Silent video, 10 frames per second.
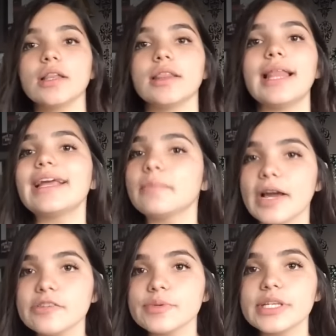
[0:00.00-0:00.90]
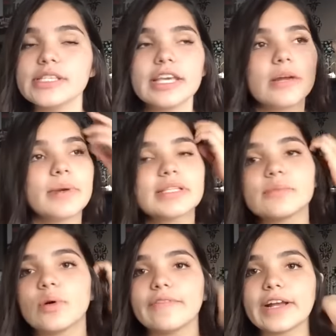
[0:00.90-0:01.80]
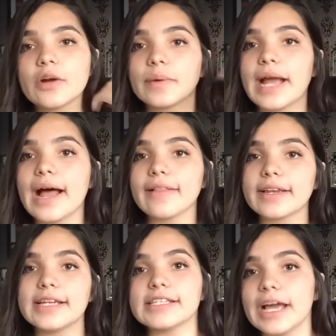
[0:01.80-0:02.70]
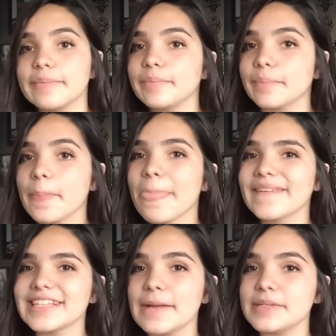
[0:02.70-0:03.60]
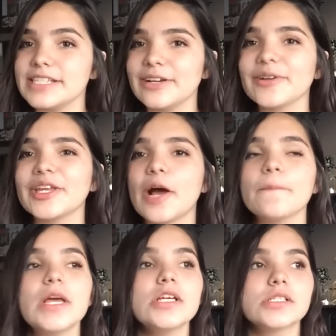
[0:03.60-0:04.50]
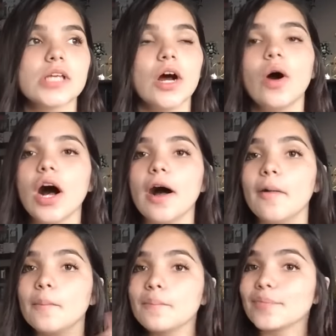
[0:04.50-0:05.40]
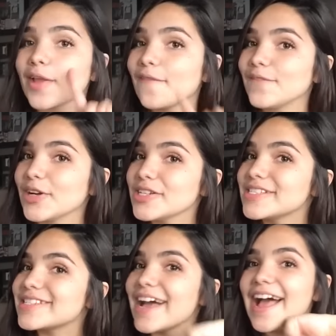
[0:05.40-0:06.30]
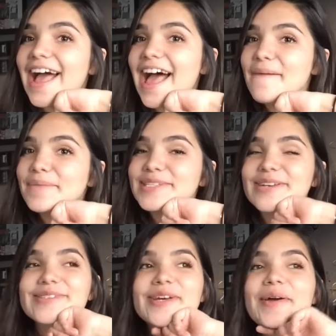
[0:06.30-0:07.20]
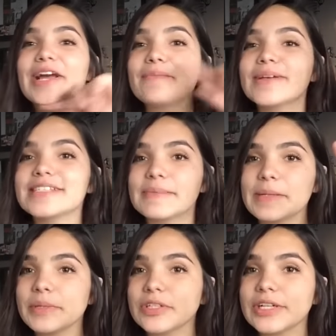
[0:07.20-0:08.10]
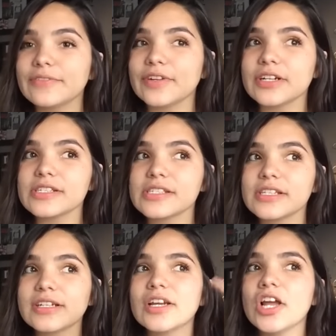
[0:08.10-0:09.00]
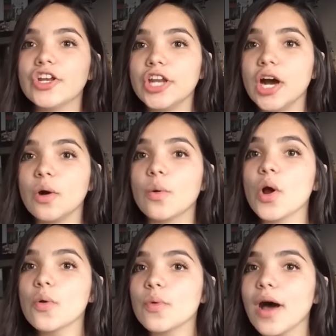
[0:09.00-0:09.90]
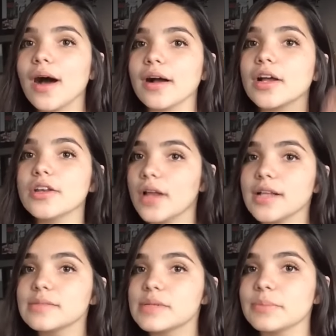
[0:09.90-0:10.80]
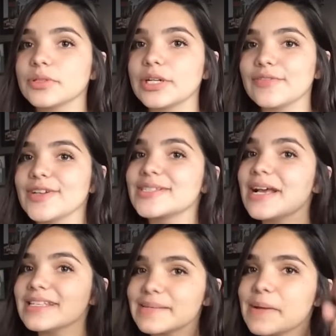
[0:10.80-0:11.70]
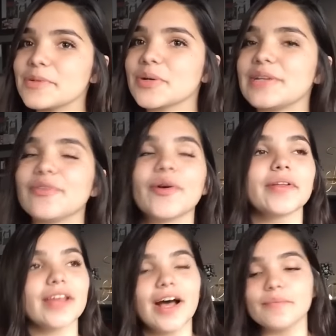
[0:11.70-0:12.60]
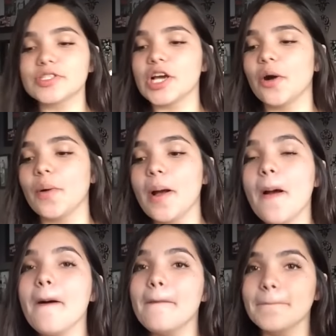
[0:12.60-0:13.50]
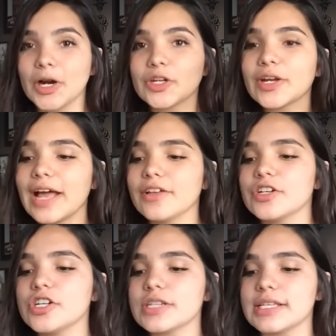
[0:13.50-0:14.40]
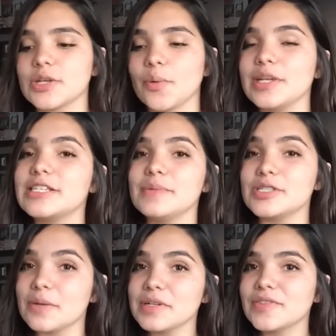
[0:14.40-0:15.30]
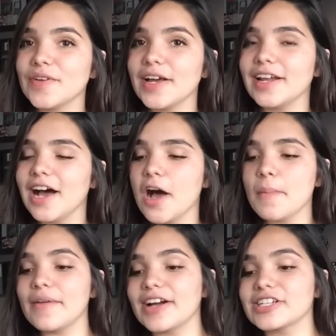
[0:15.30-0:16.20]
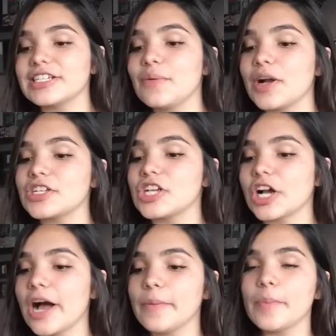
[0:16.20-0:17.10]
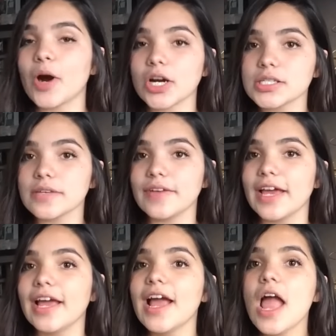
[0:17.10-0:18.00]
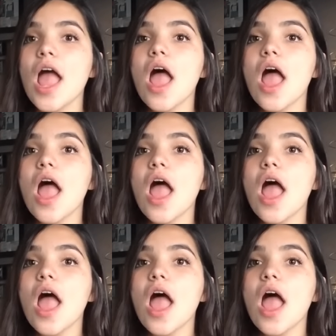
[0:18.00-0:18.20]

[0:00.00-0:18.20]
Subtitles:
like my freaking singing, but it's more of like a reality type of deal, you know? So, first episode's going up September 31st. No, wrong. Not September 31st. September 24th. So, mark your calendars. It's going to be so much fun. I've actually watched a couple parts of it,